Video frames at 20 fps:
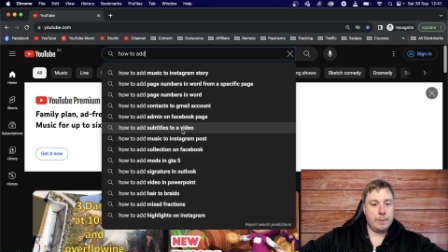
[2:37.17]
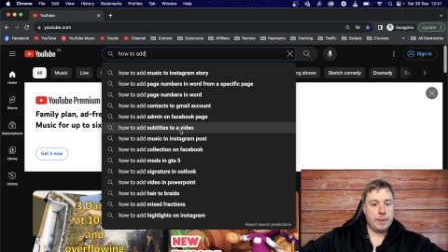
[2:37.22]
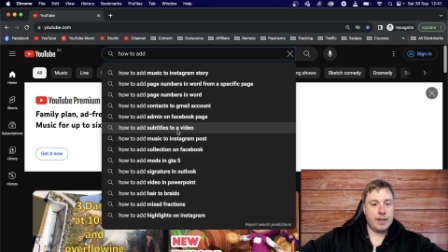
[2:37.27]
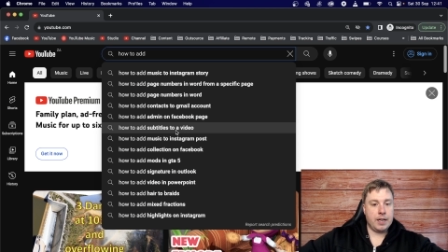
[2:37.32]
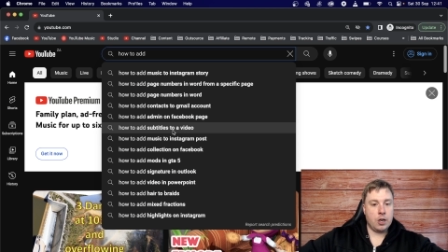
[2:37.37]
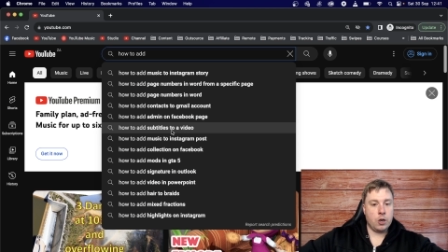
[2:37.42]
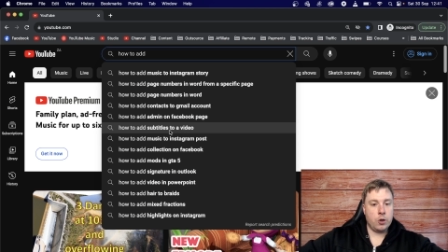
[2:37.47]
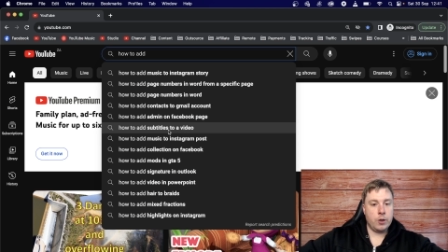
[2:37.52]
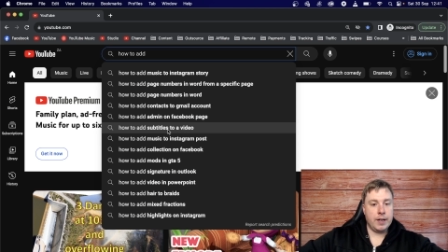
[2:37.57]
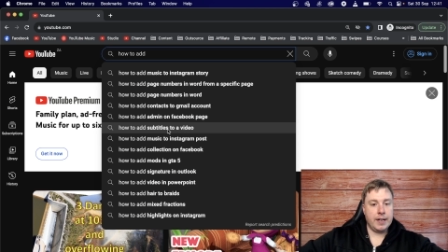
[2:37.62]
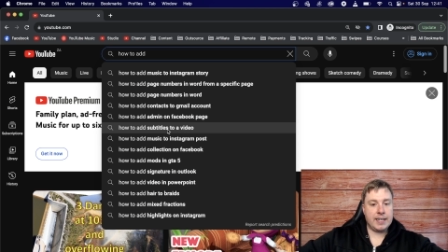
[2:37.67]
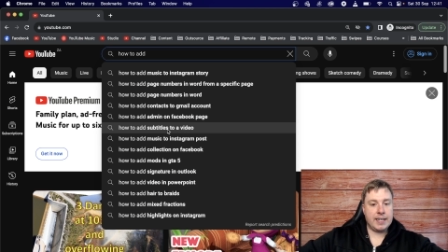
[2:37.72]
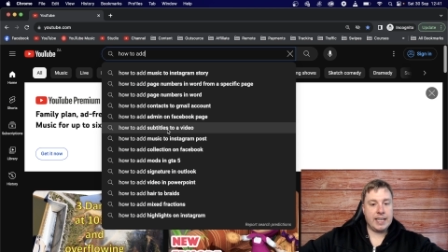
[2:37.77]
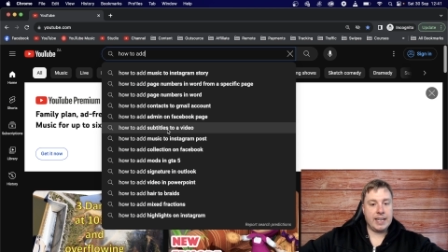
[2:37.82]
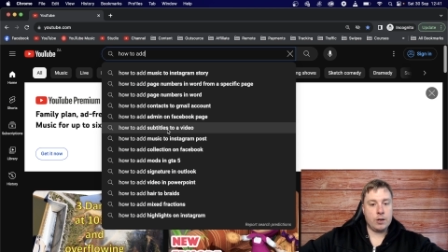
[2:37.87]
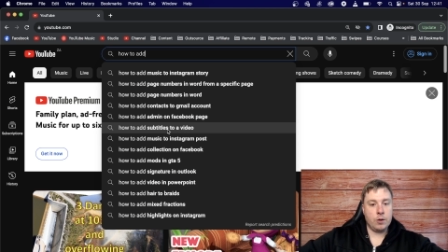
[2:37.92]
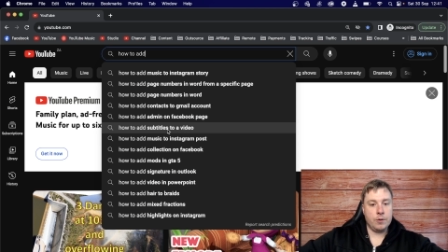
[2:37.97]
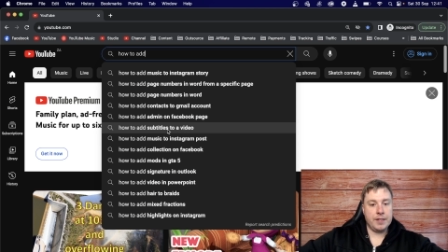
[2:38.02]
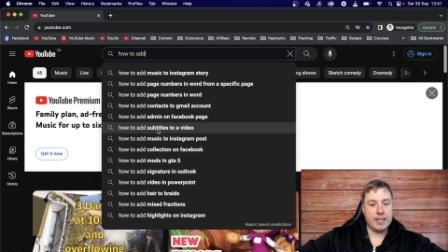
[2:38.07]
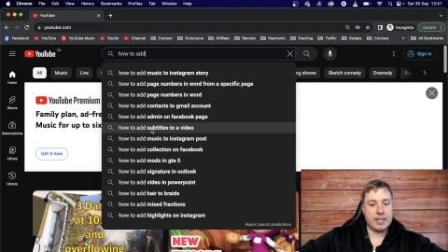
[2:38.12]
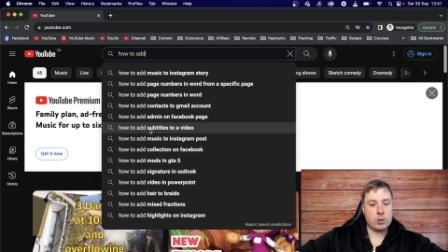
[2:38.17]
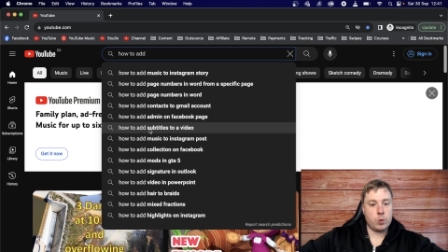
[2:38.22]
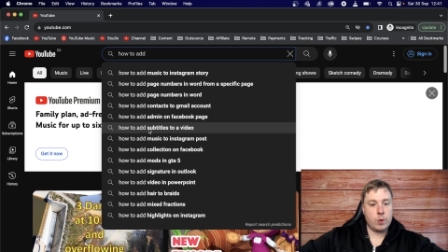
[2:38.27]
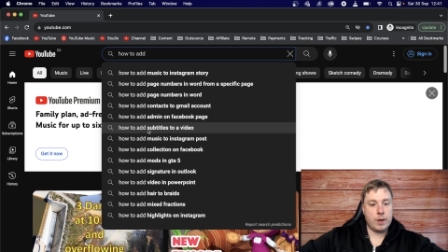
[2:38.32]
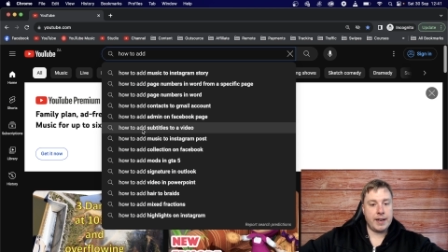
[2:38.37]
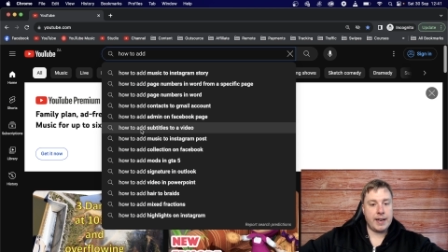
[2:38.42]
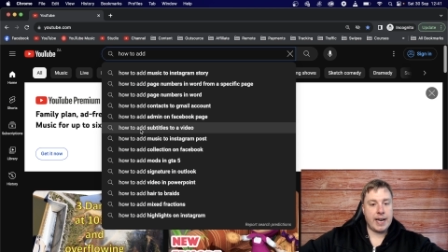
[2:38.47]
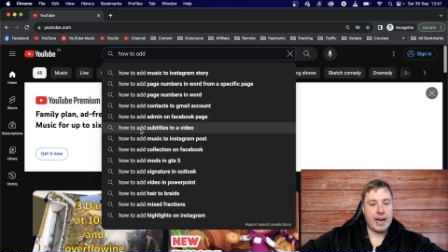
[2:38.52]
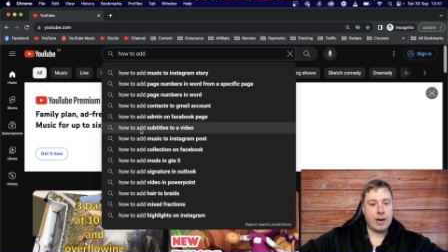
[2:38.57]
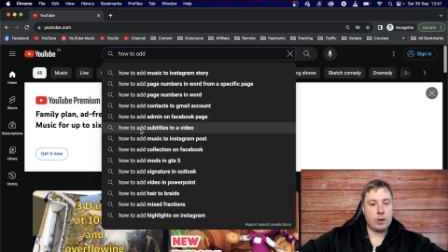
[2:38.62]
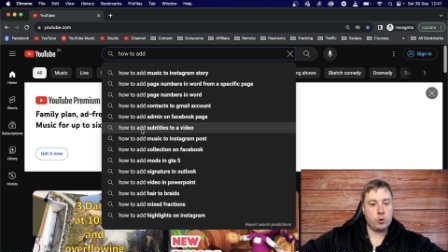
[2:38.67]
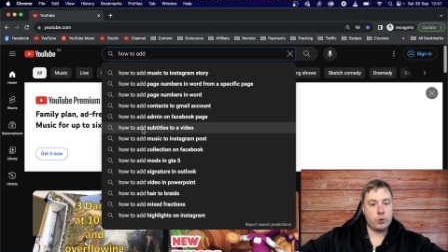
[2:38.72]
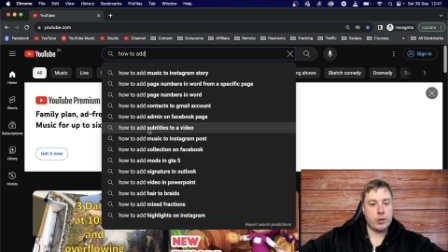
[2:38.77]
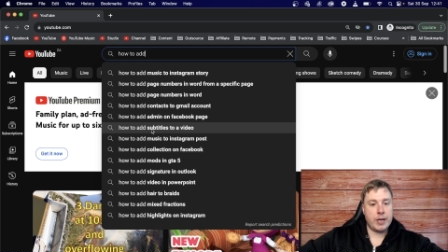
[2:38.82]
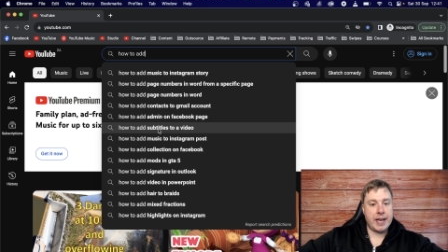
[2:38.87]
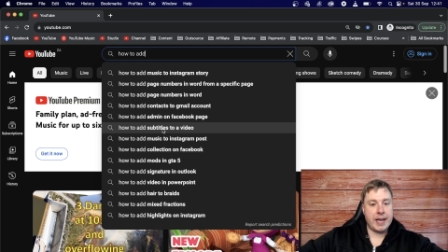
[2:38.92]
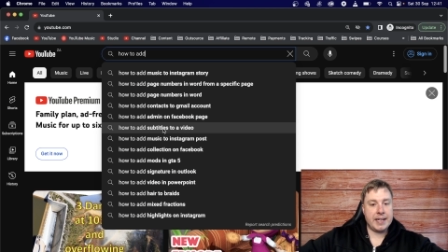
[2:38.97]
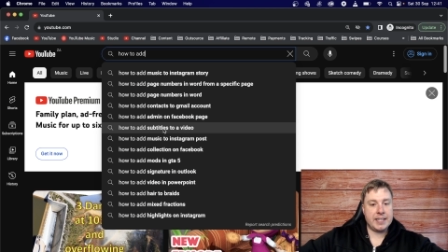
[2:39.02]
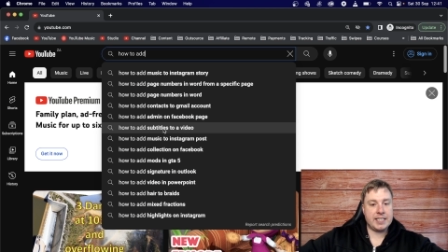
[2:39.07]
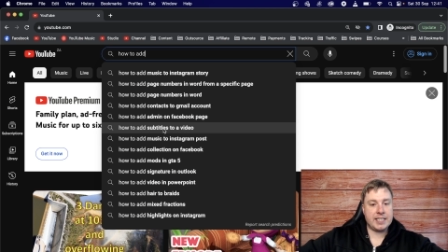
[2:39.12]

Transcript: me go and click on this one, how to add